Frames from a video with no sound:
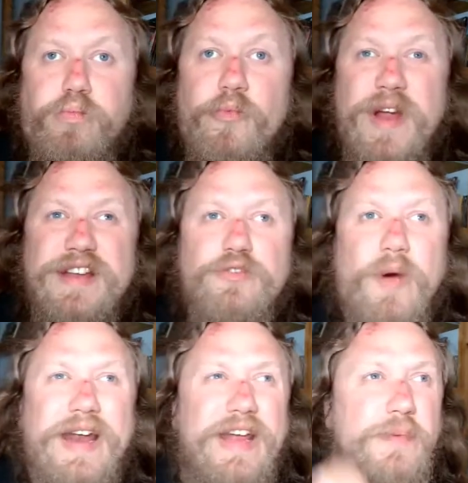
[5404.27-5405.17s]
read
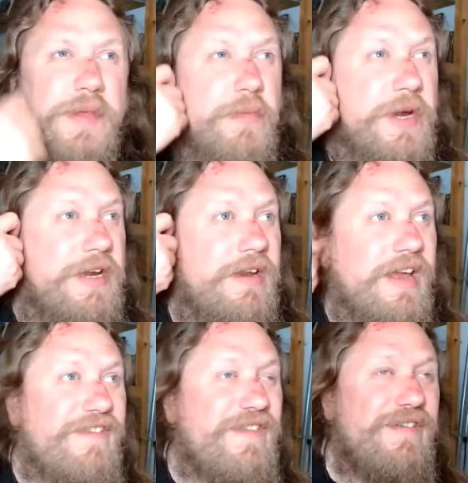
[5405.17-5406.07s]
Twilight when they were
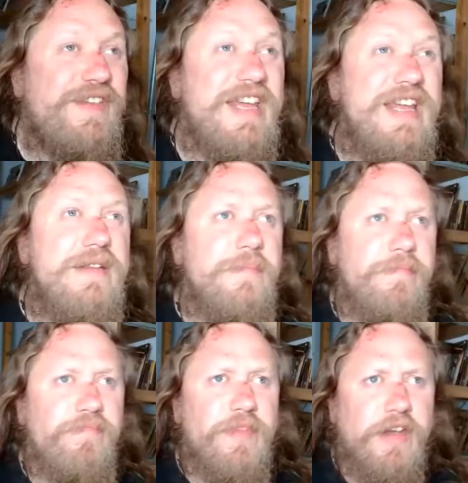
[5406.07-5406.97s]
like 15,
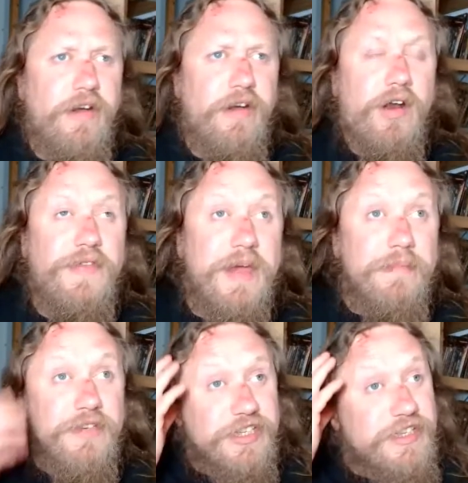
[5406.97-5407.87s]
all of
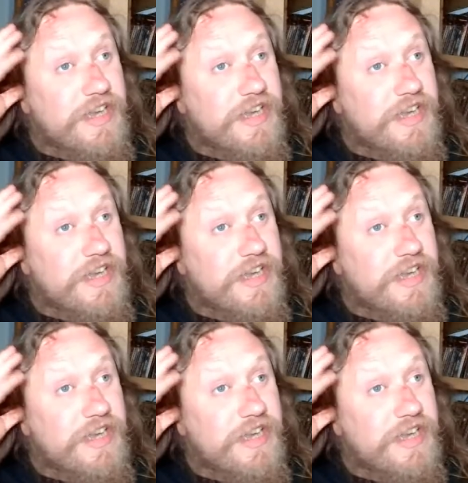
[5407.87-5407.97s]
them just